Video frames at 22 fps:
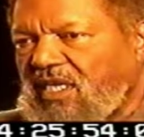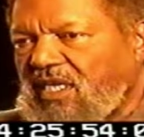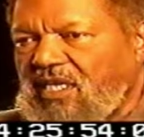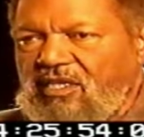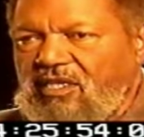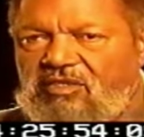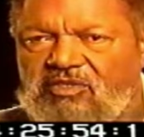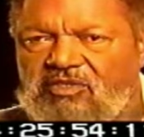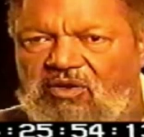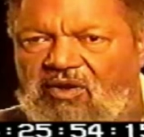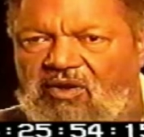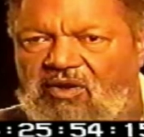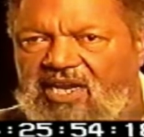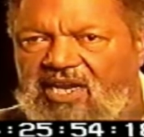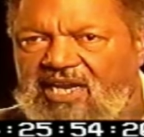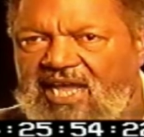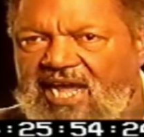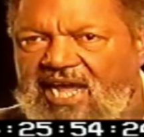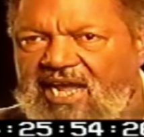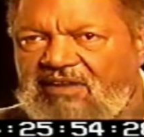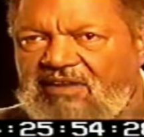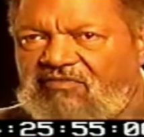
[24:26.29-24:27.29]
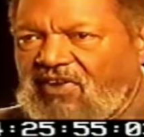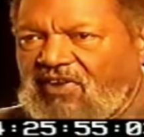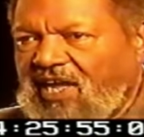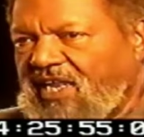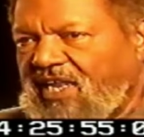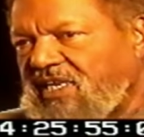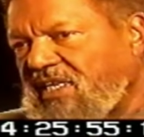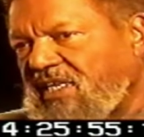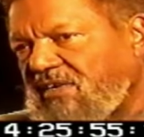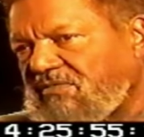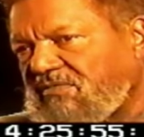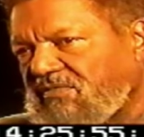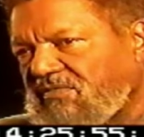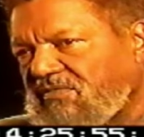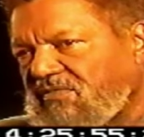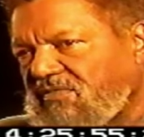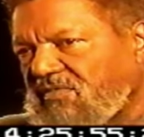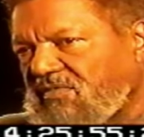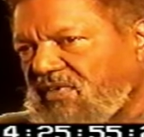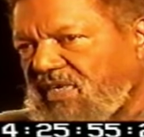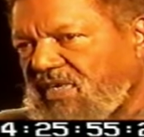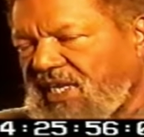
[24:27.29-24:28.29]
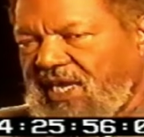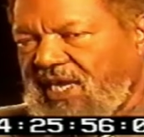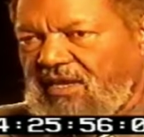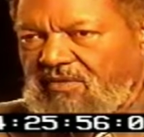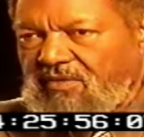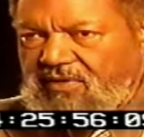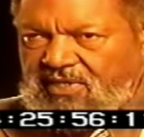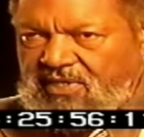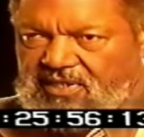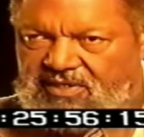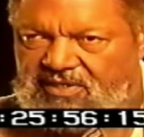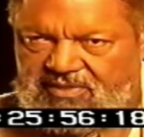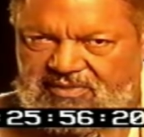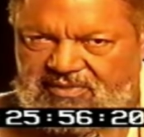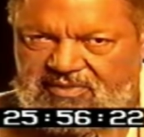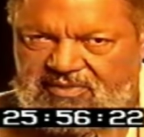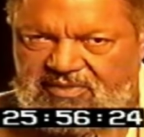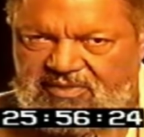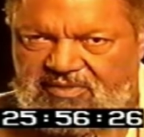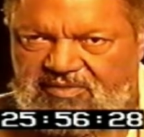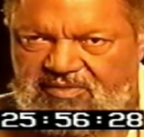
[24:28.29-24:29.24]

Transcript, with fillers: enjoy life. I live now in the